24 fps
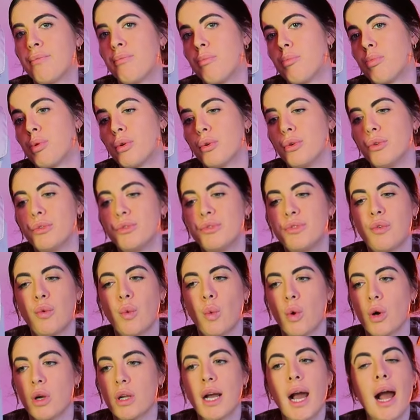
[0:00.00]
approved
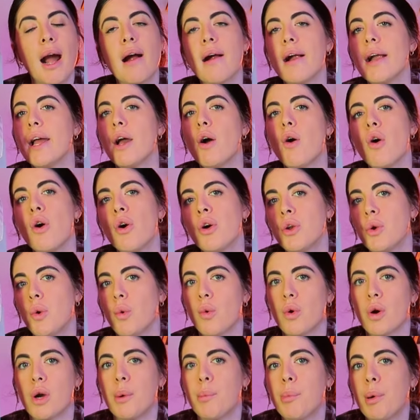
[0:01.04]
for carry-on
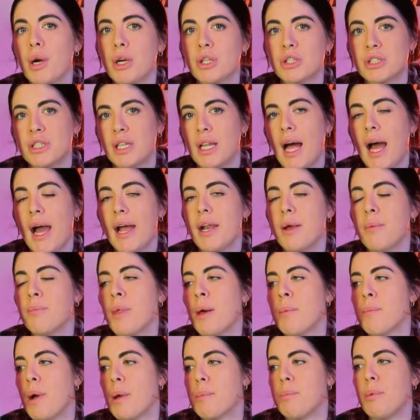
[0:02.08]
or a personal item
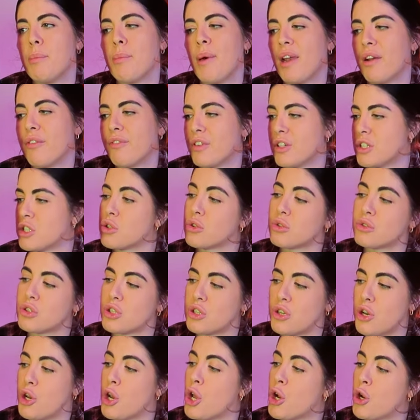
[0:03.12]
that might be beneficial
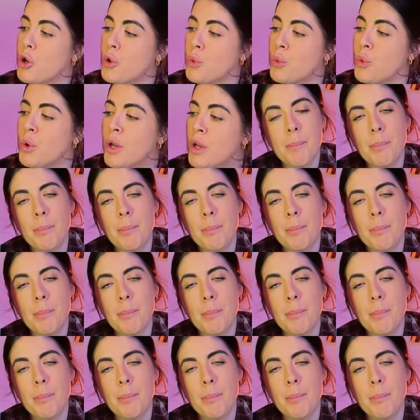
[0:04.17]
to know